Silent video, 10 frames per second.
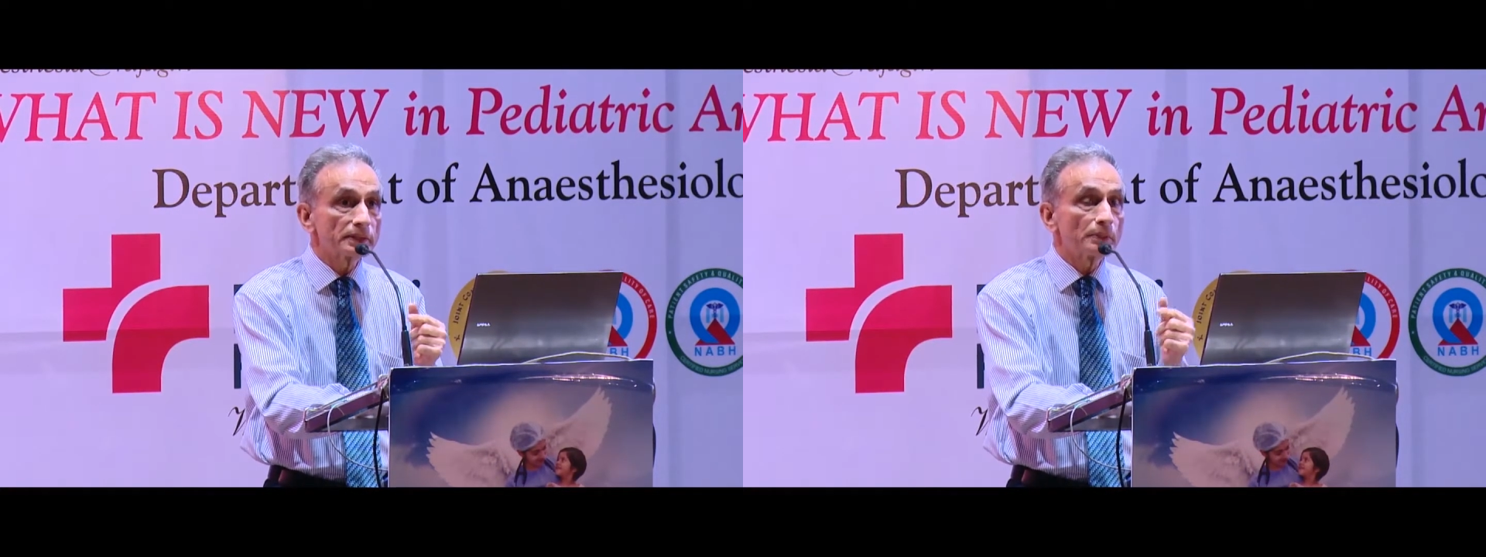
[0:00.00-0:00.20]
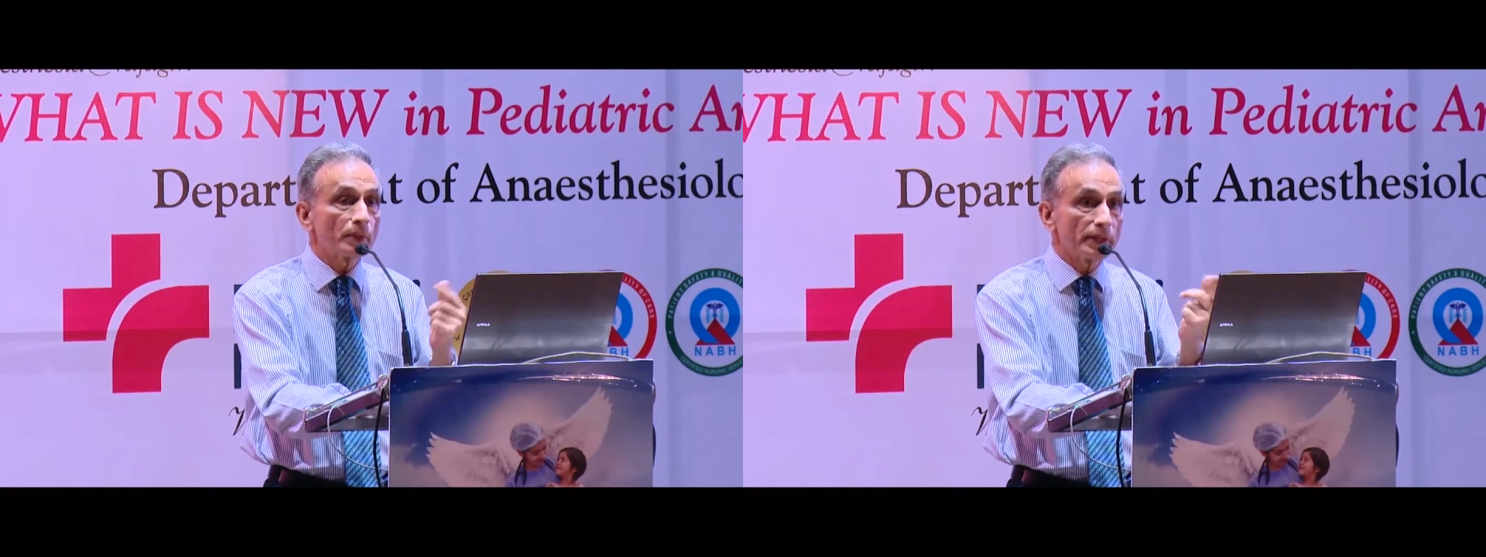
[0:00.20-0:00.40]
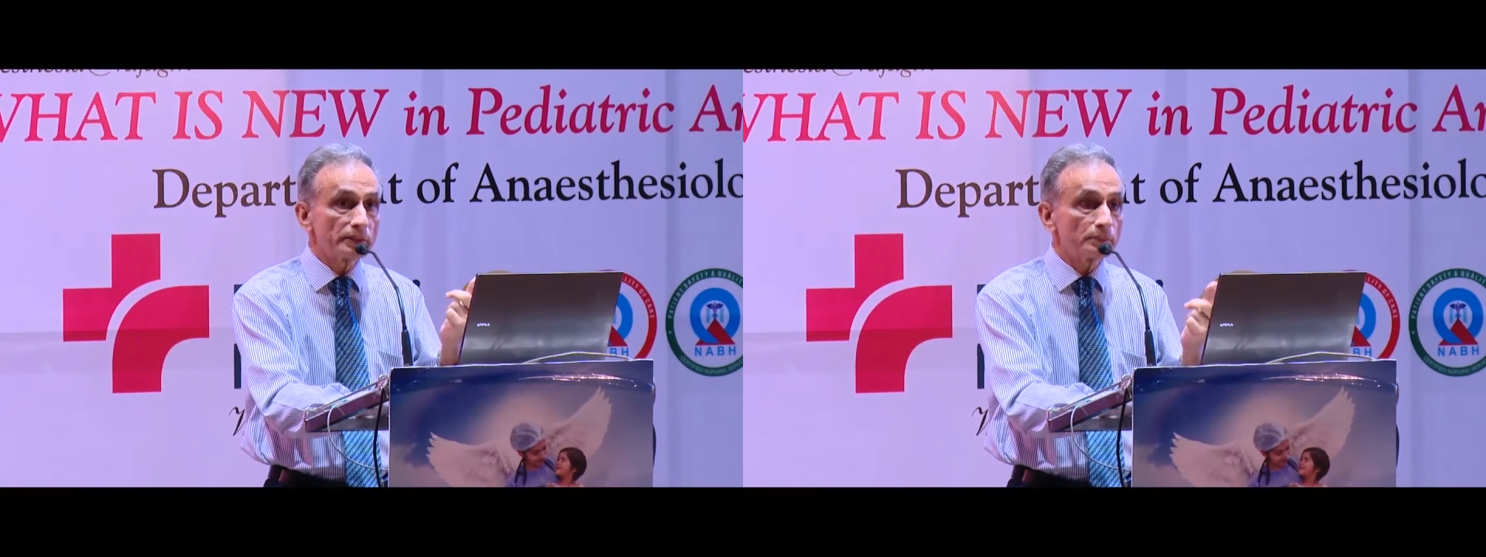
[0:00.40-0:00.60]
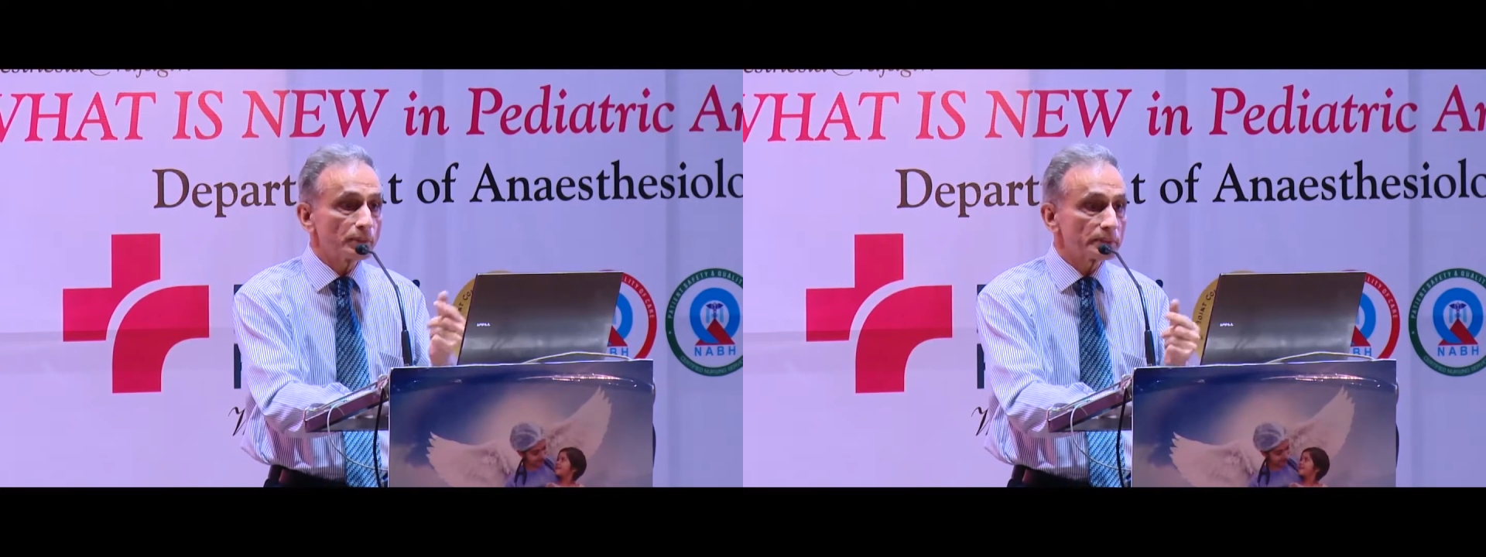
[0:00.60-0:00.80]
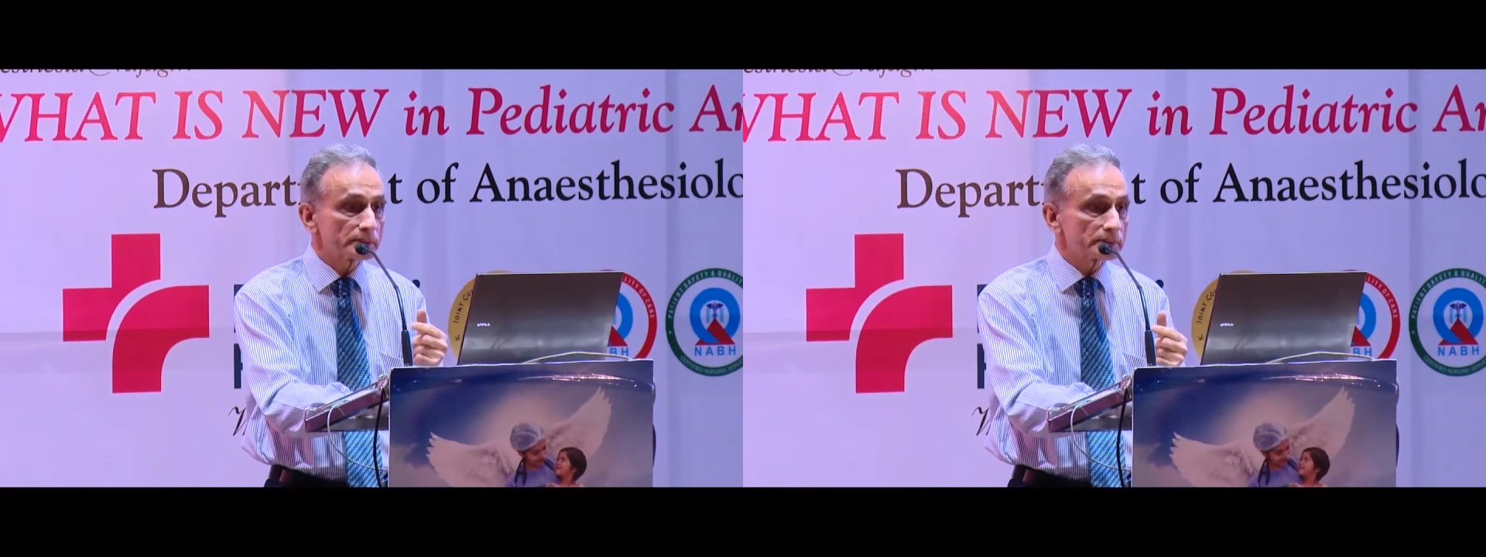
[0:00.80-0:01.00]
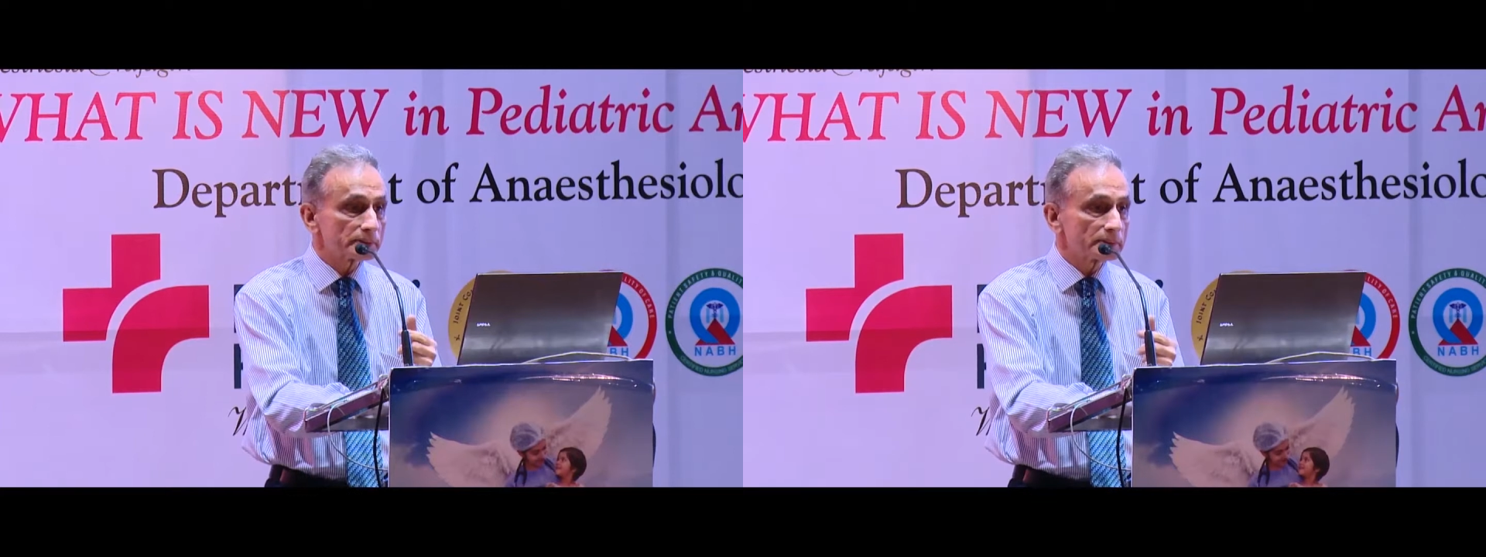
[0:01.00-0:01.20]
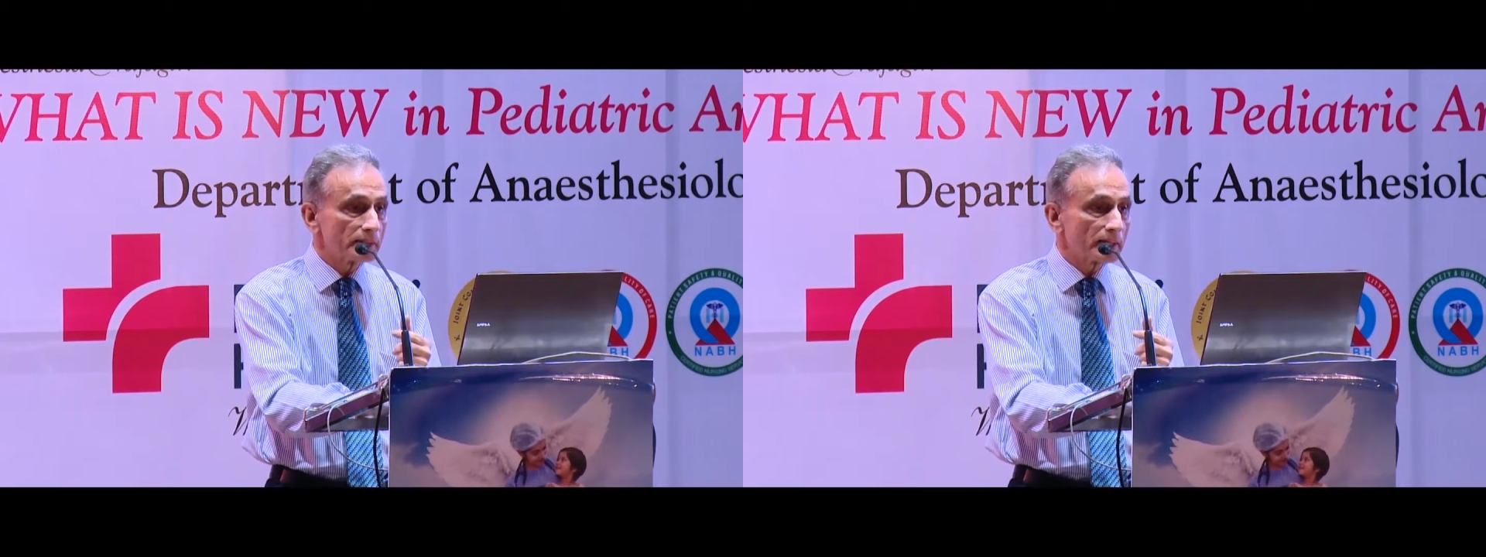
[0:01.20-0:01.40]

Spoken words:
some antibiotics.